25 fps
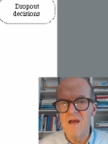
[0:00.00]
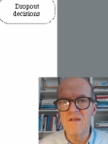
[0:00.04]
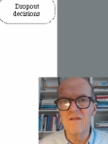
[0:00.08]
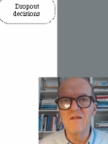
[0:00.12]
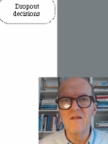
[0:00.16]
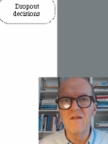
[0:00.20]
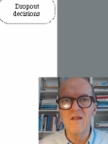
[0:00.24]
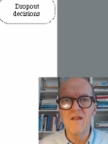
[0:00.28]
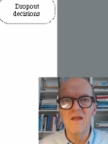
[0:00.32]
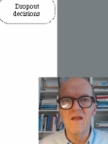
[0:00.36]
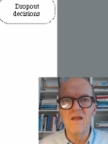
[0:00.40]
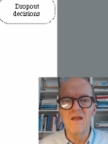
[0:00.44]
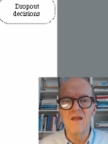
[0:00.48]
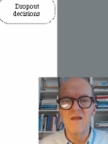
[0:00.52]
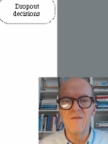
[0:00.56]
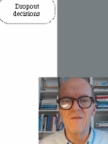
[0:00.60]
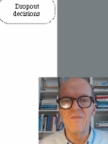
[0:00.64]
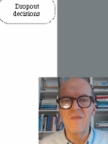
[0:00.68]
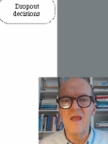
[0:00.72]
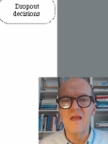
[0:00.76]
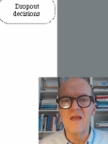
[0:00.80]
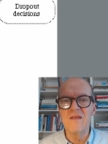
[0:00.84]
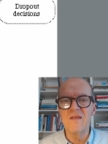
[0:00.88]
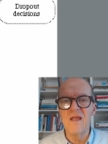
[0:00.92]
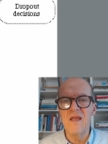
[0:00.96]

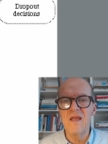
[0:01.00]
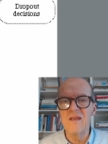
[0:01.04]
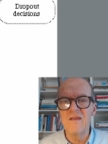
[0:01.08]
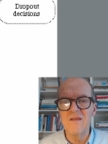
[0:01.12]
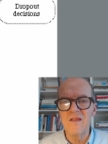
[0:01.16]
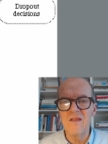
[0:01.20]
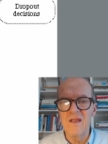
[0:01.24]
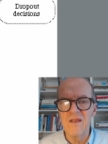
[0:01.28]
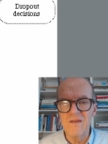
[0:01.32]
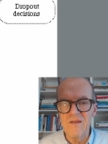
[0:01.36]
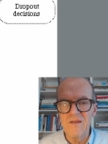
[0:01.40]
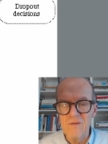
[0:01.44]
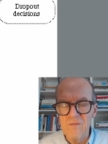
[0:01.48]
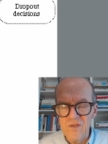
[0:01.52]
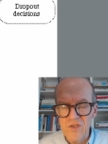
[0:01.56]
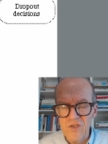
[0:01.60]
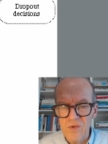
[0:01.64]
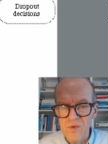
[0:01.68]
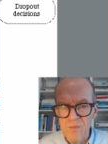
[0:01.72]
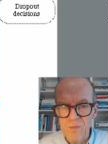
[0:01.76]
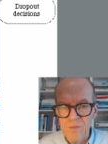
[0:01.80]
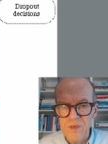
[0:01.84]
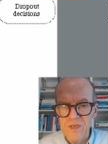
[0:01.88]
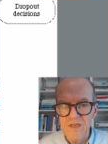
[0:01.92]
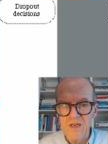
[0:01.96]
and should
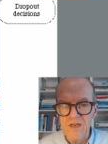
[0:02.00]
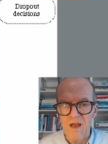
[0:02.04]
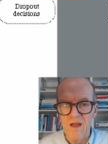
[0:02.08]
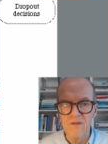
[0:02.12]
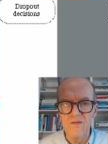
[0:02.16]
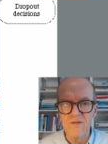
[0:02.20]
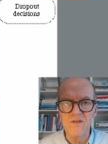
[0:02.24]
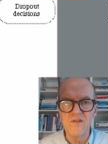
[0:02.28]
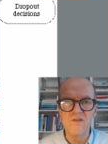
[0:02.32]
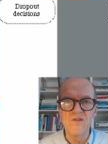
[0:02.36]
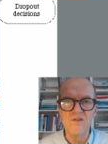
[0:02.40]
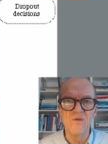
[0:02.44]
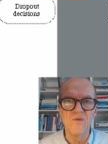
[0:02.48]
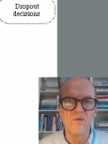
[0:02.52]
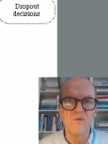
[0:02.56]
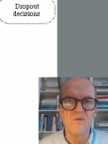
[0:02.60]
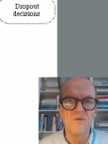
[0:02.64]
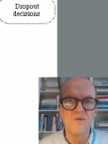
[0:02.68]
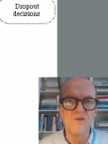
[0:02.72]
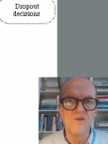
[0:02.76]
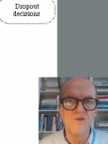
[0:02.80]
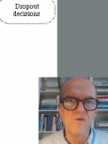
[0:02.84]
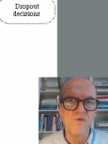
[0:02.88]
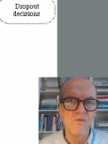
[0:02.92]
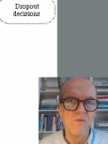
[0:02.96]
be done
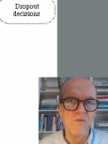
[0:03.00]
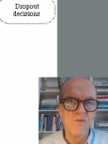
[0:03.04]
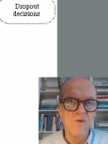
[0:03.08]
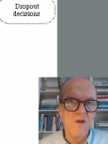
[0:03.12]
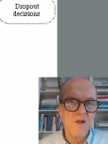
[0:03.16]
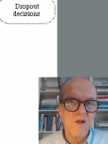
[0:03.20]
to